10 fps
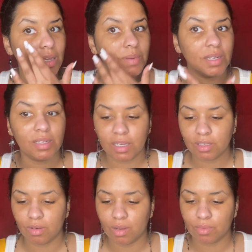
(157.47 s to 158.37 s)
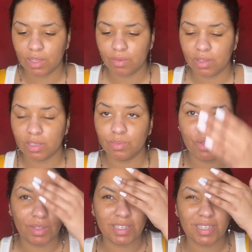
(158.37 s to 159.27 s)
but it does go on really, really
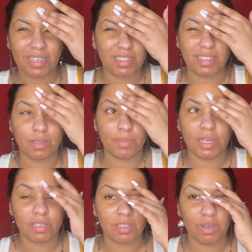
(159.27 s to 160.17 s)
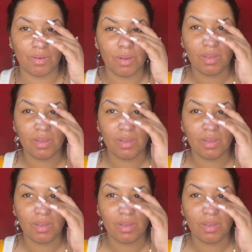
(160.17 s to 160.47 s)
smooth. And it's like $6. So